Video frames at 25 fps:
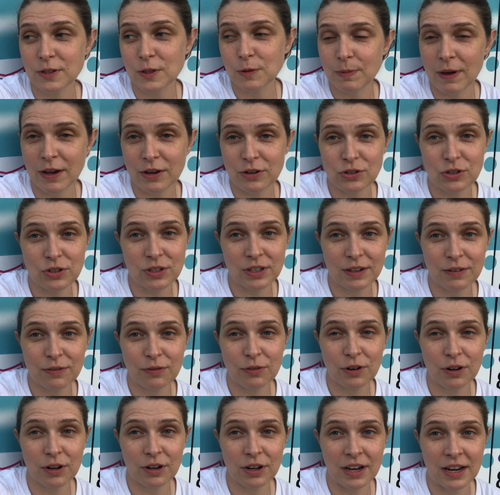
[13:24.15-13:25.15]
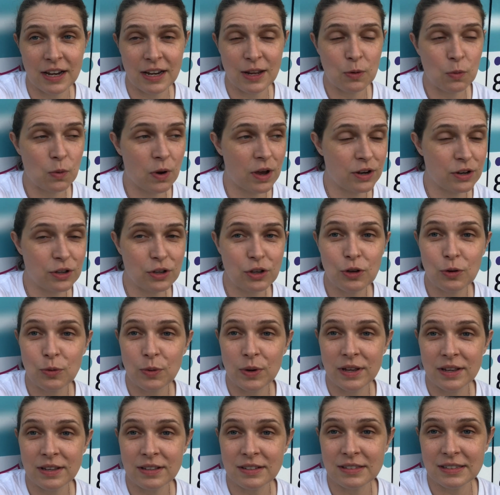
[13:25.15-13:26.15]
especially for anyone
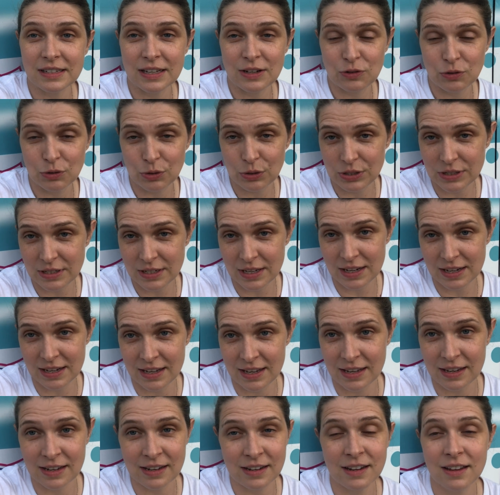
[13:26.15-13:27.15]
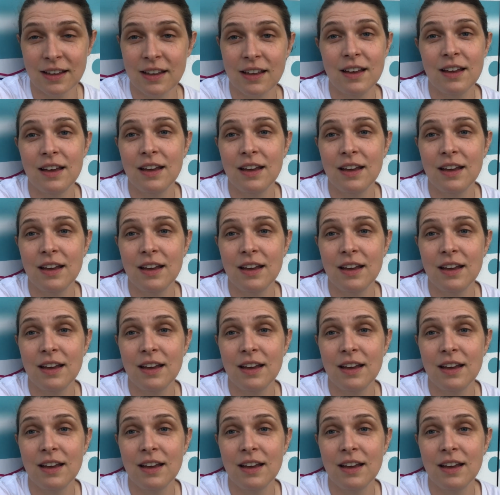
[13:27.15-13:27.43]
who is interested in